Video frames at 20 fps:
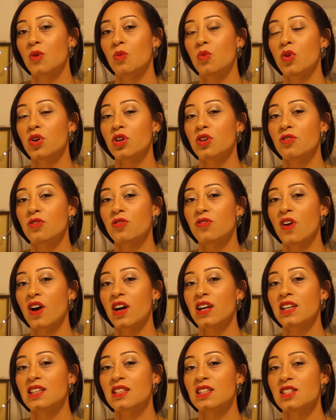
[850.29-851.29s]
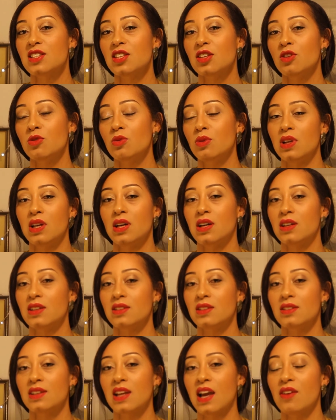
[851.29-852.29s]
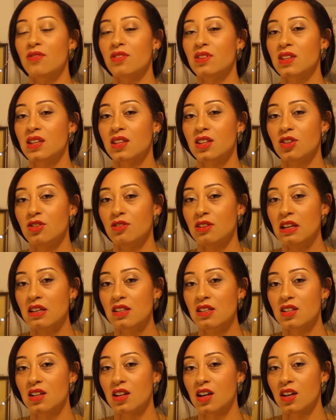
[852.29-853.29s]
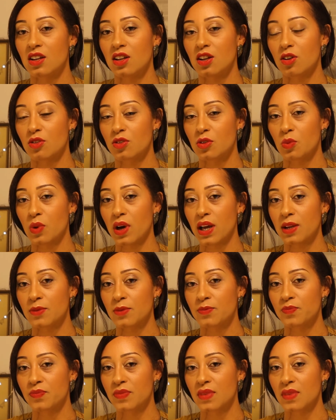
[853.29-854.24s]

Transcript: what you find is that you'll learn everything that you need to learn along the way.